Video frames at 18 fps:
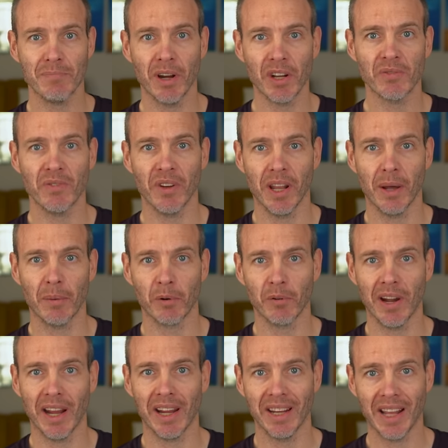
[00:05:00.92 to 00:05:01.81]
much of an
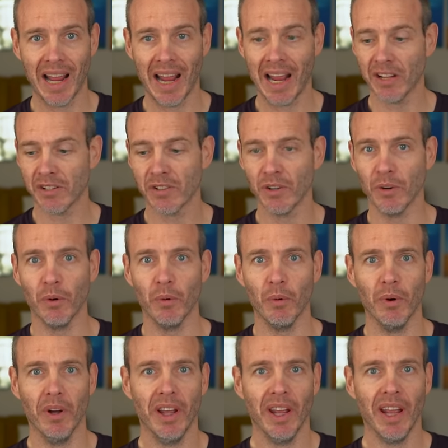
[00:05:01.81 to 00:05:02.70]
upgrade at
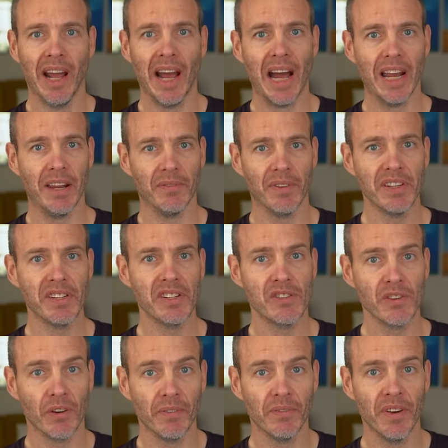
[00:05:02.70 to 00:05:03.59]
all. And if this
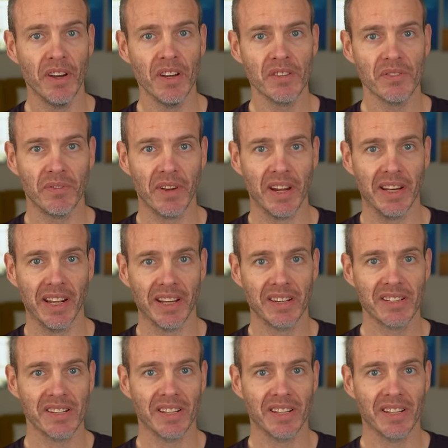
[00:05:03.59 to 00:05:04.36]
is your first Fenix,